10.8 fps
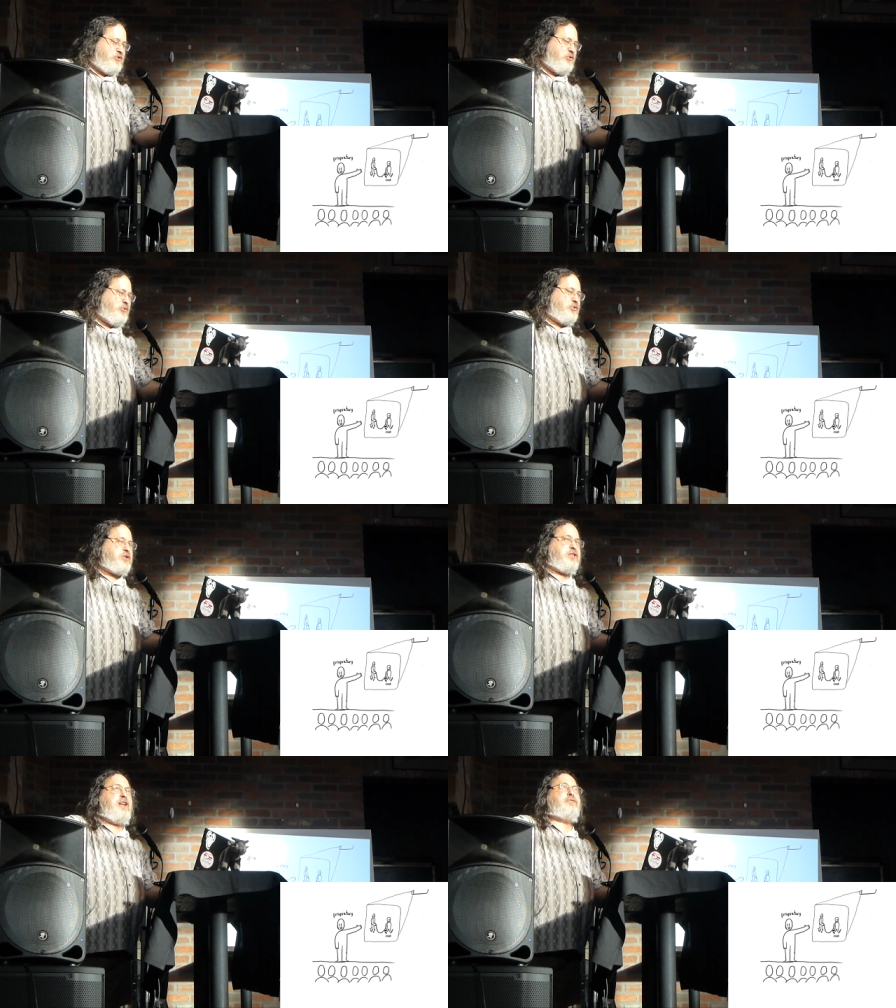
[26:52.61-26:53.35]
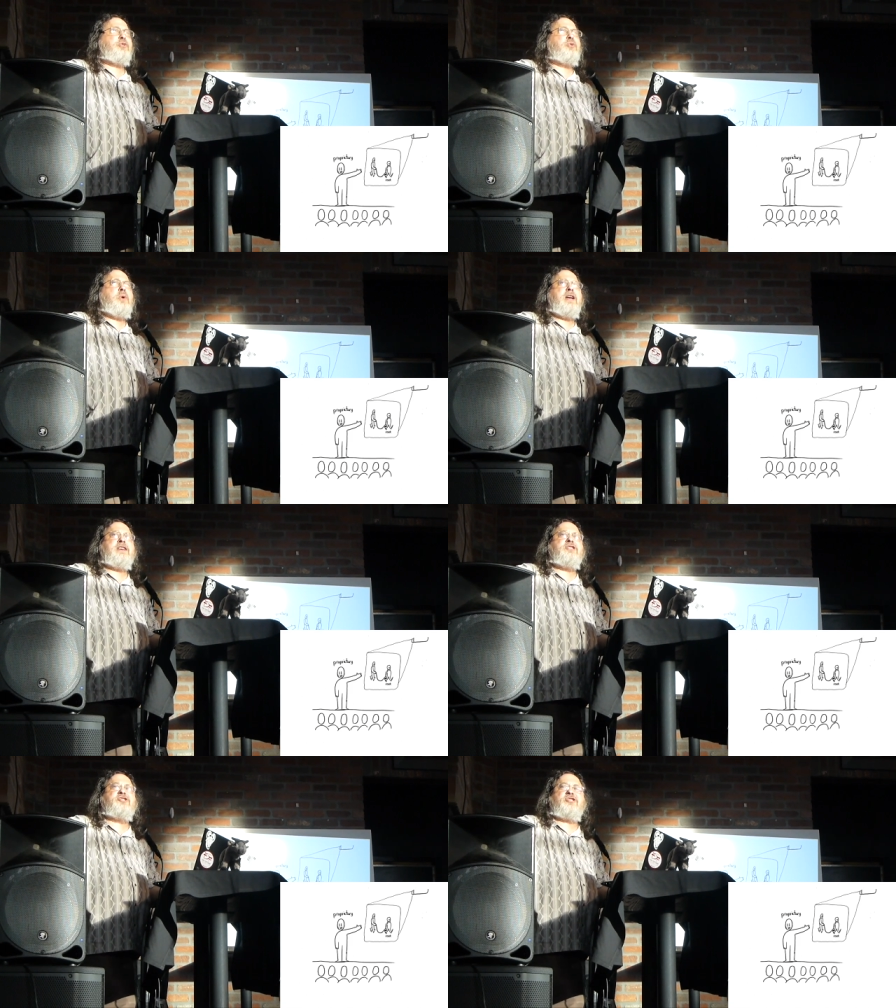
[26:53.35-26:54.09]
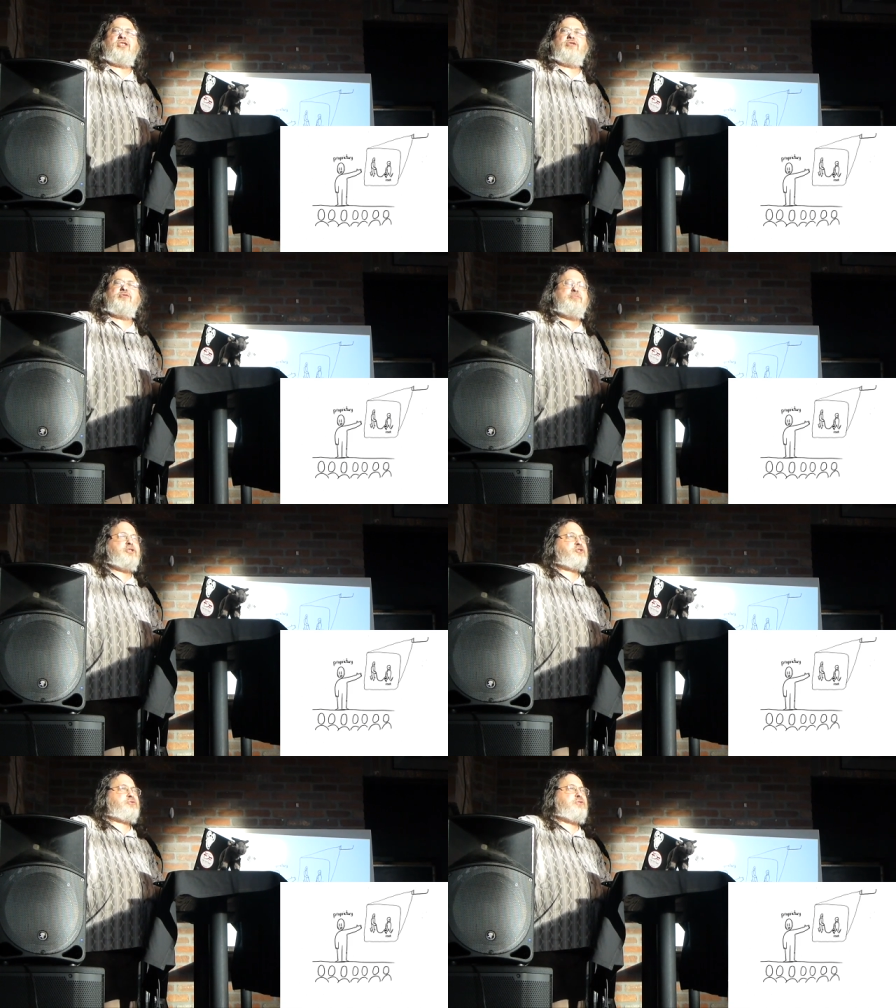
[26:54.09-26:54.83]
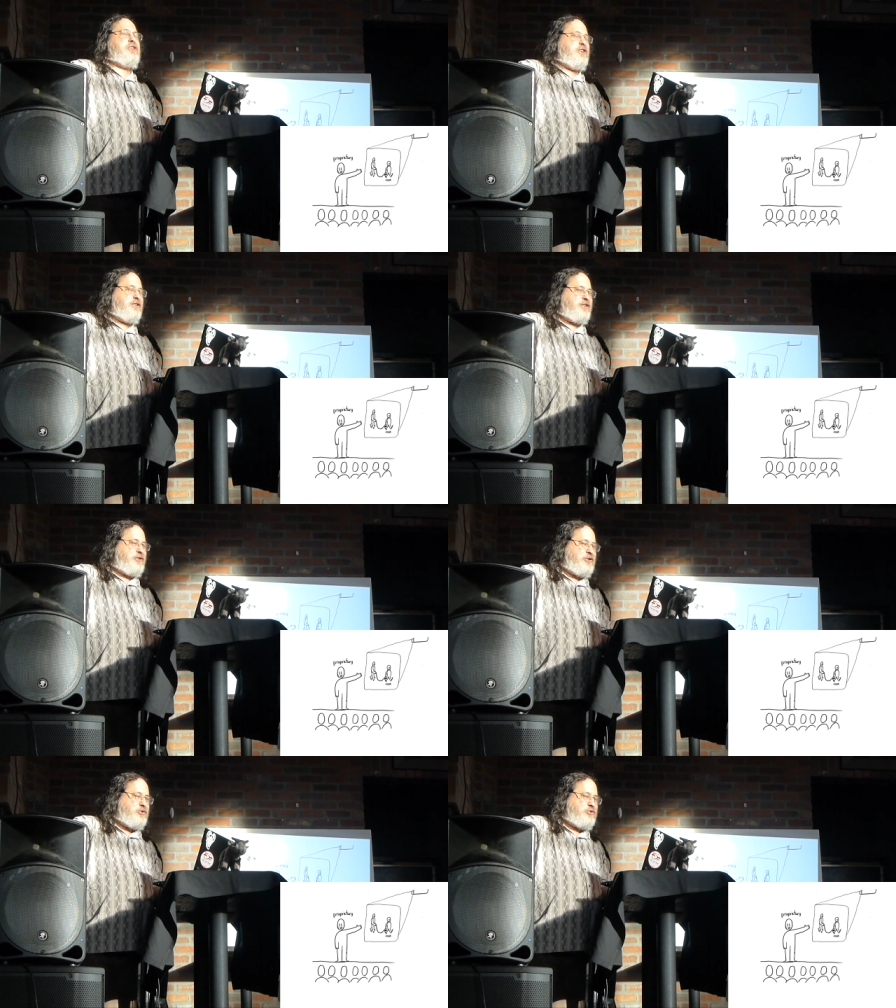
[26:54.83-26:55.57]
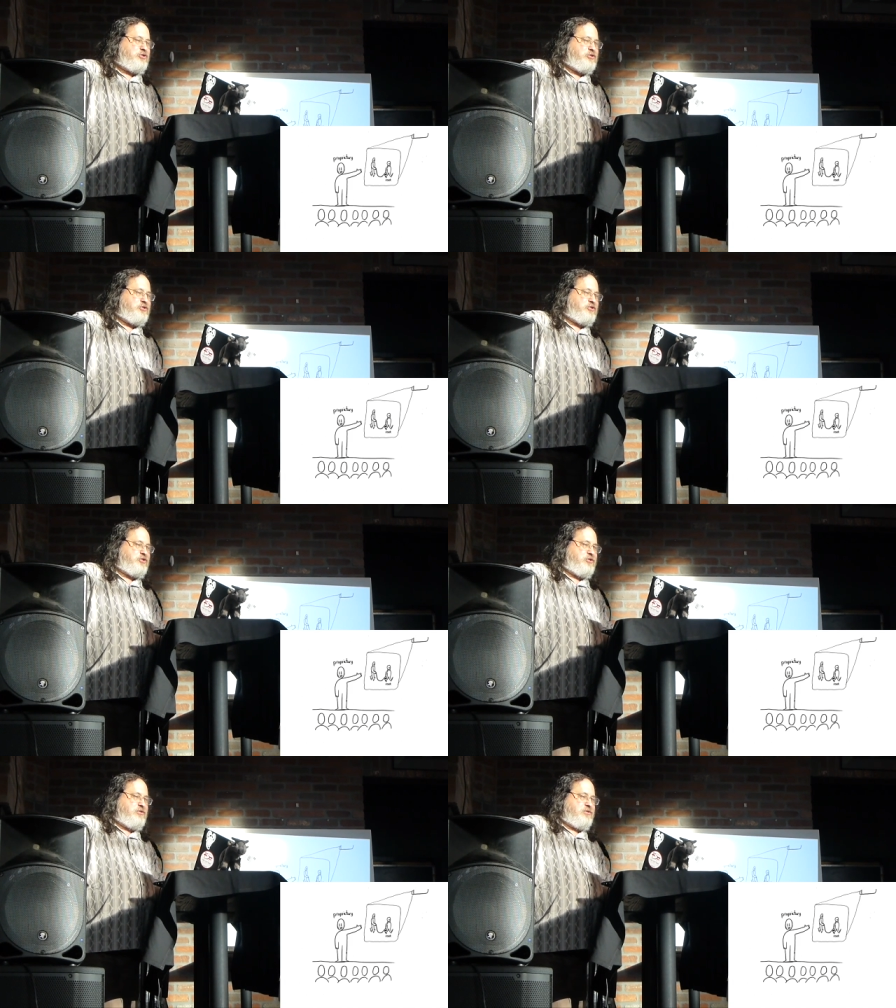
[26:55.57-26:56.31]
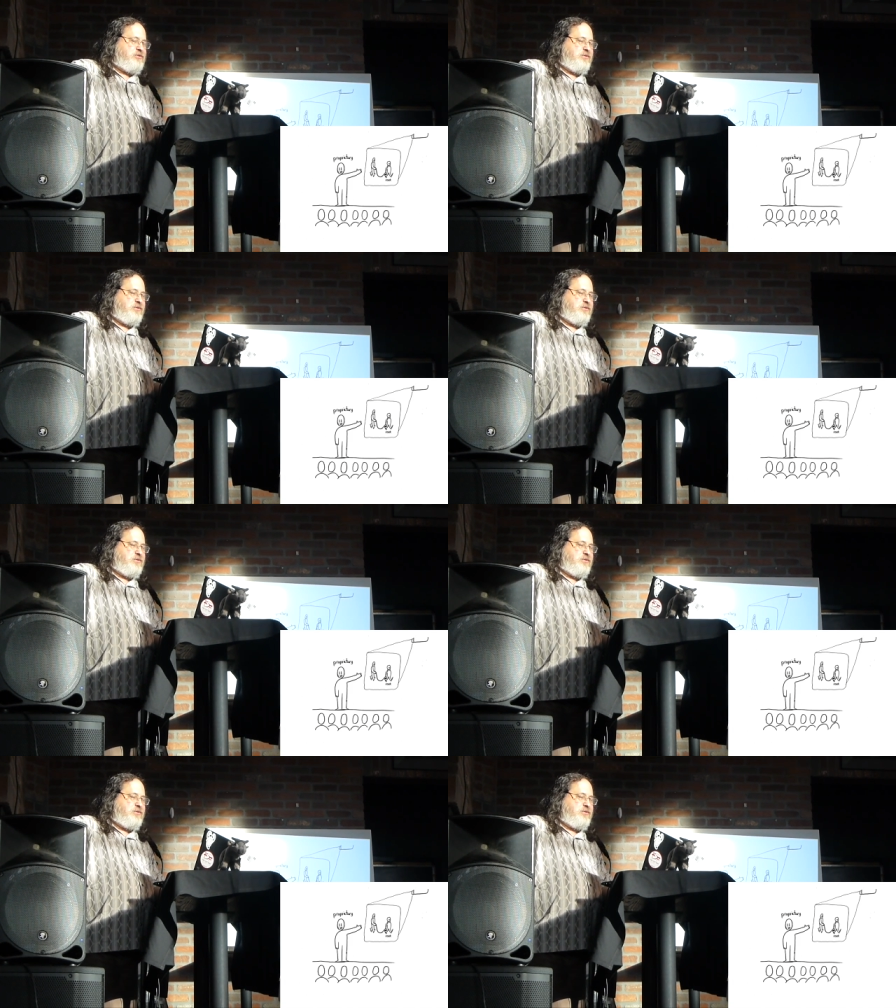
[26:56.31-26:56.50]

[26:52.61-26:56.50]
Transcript: new clever ways of mistreating their users.